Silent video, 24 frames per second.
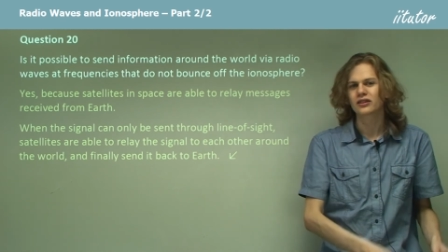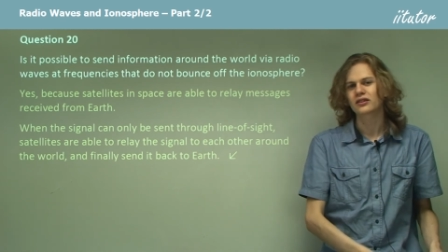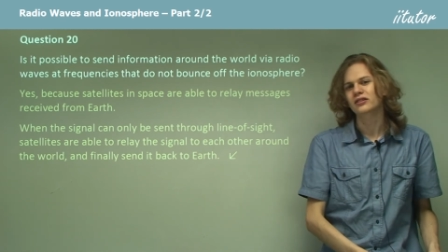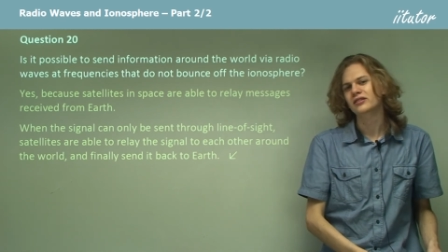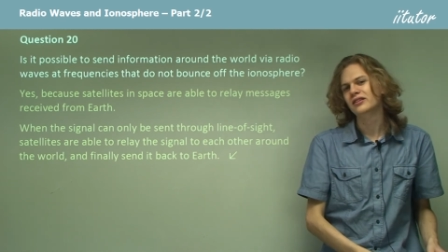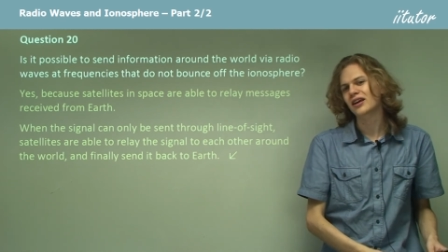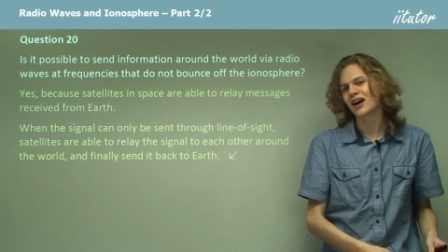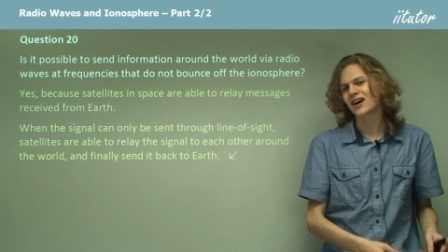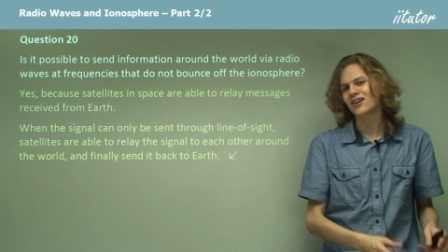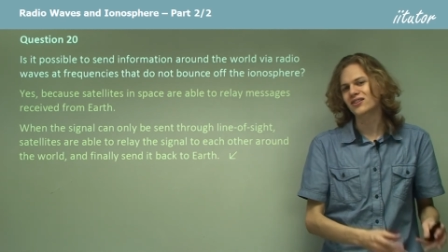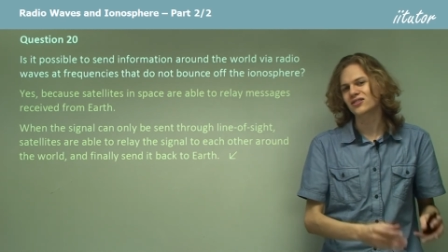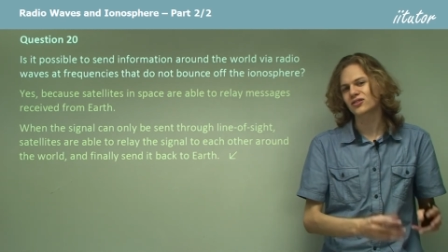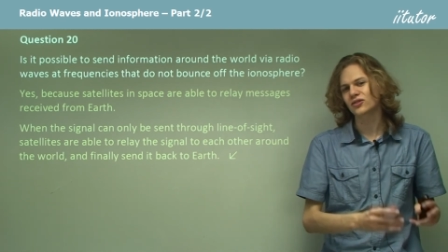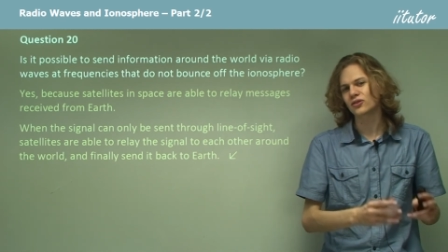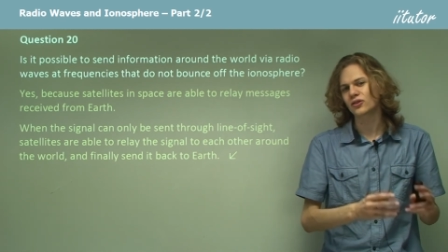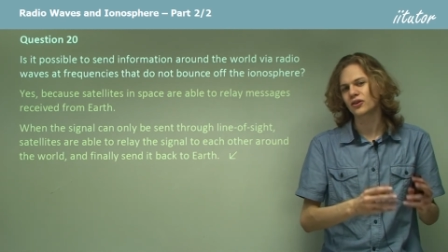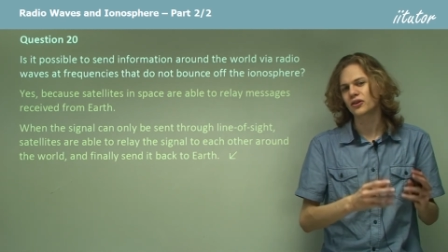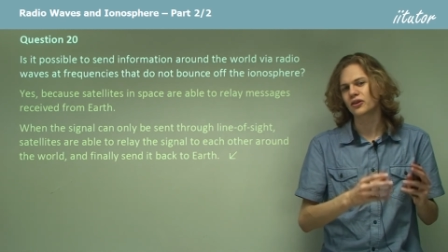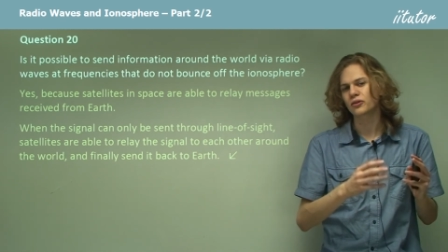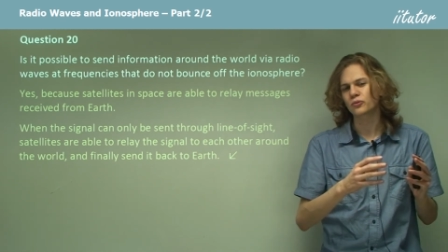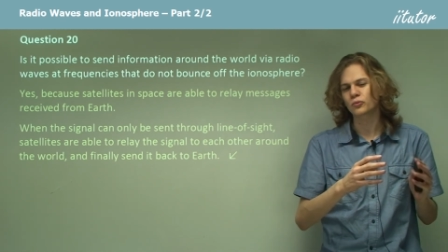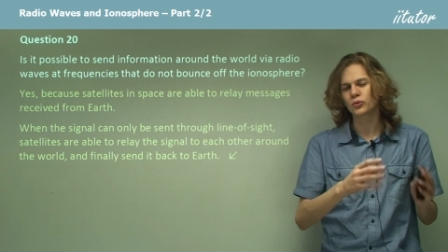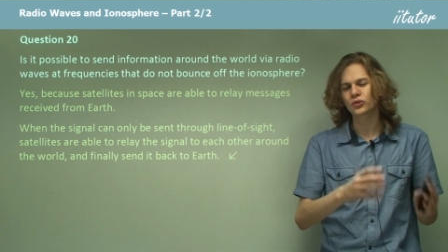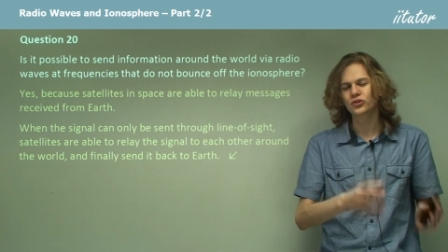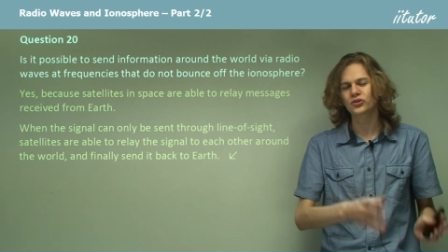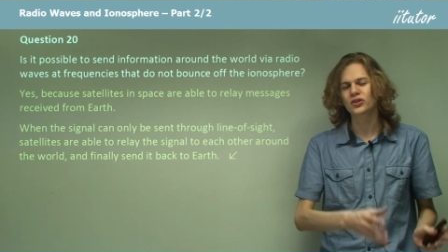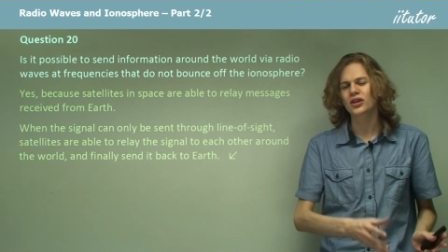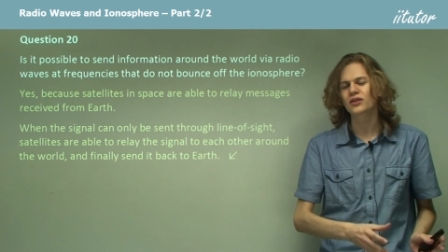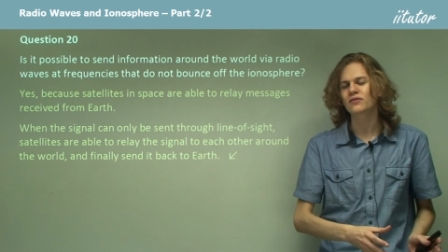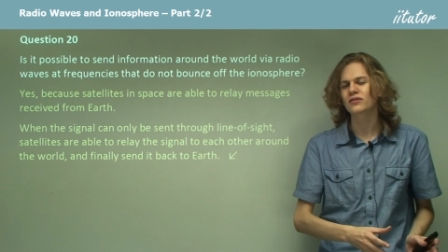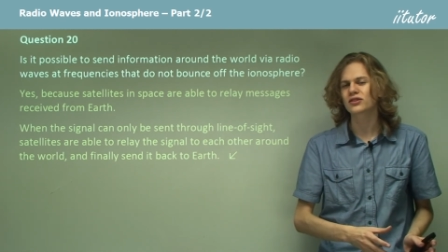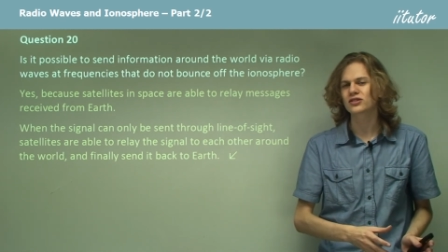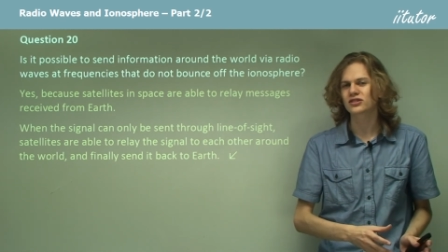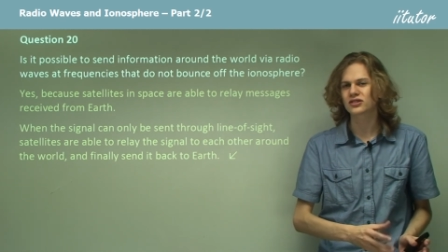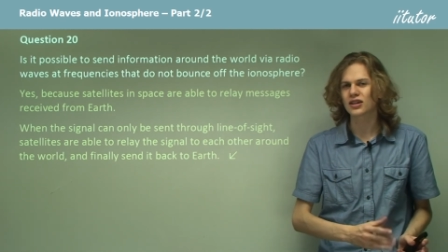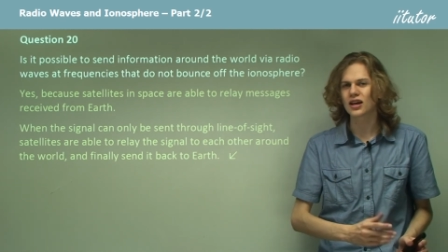down to the
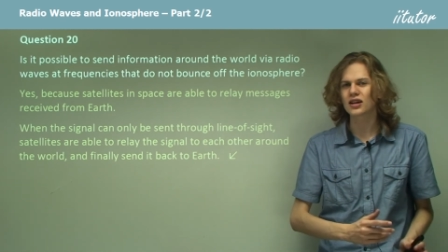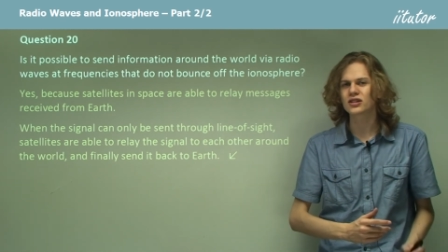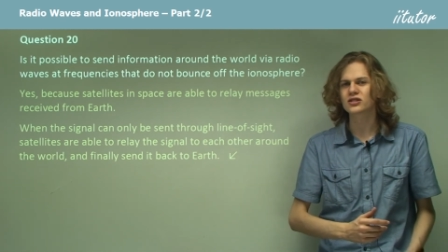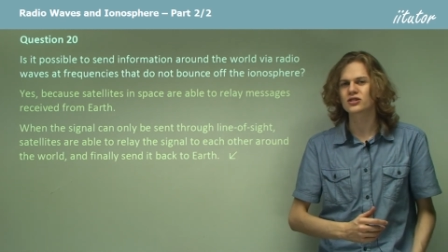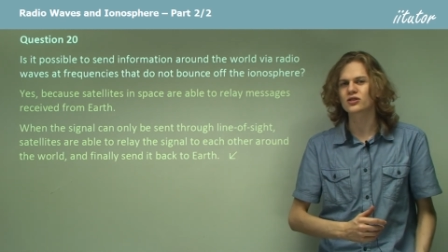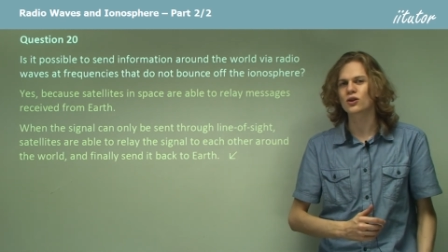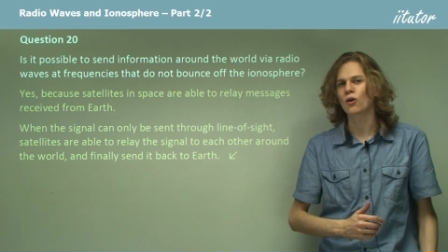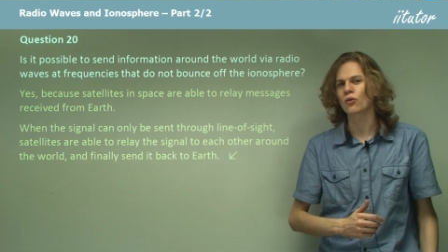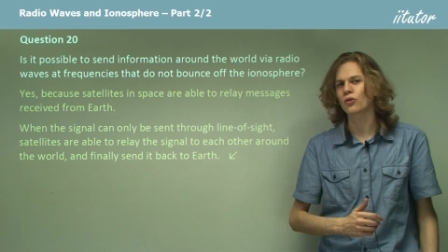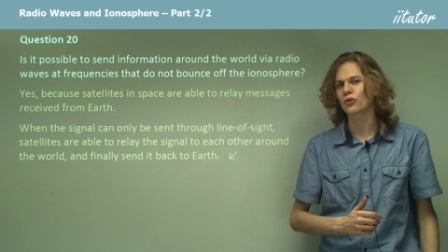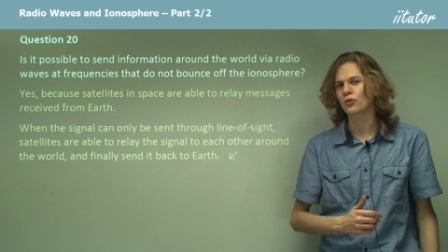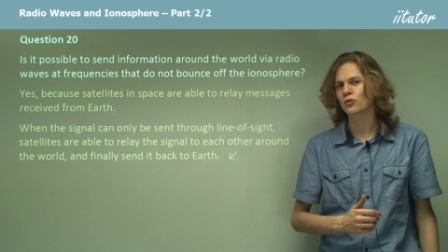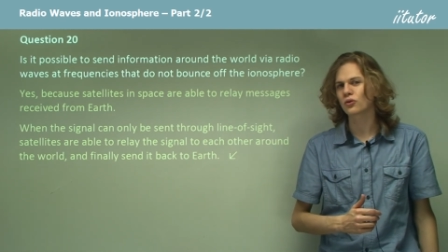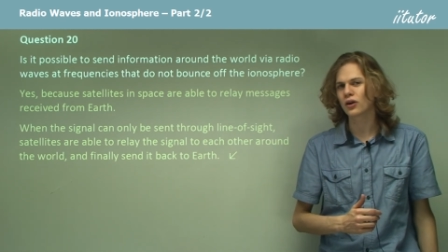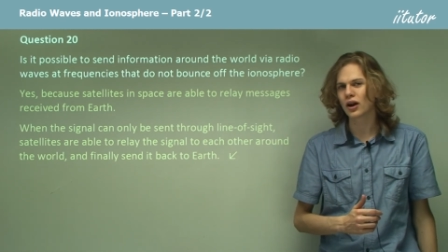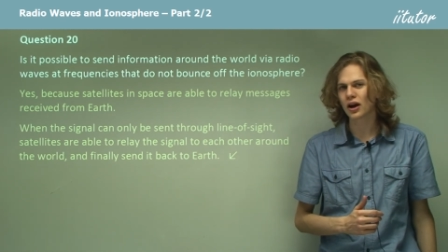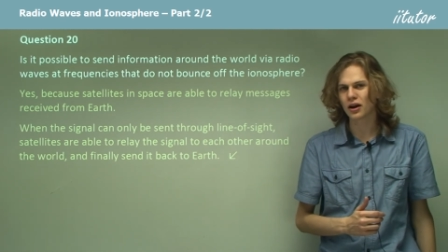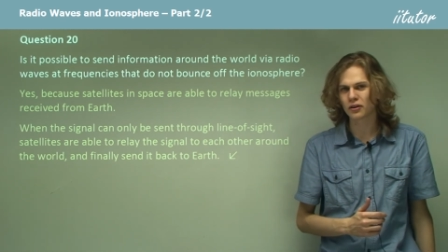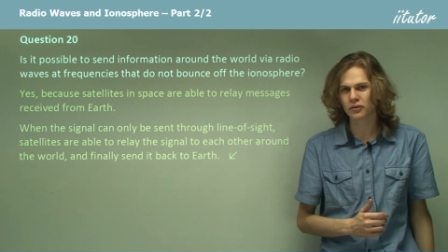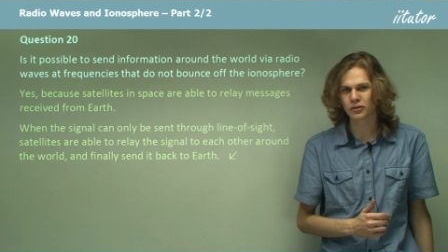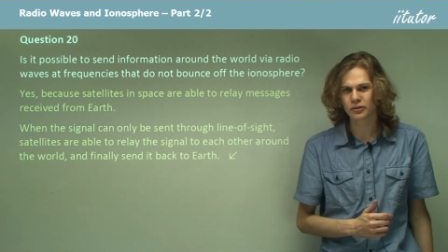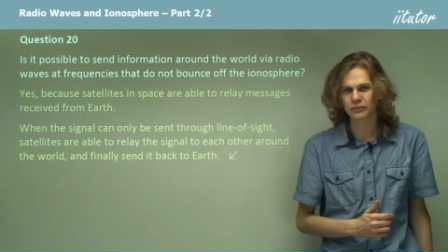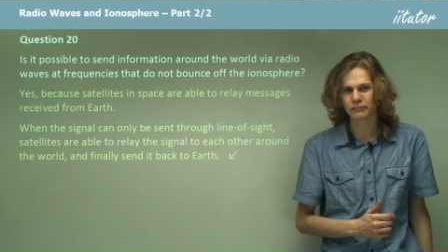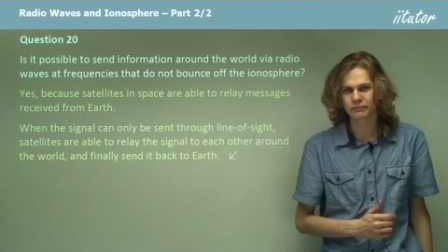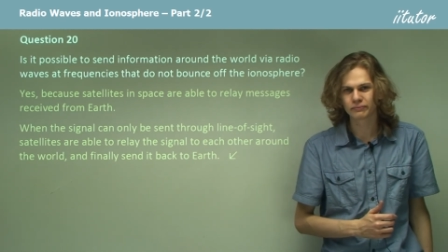receiving station on the ground.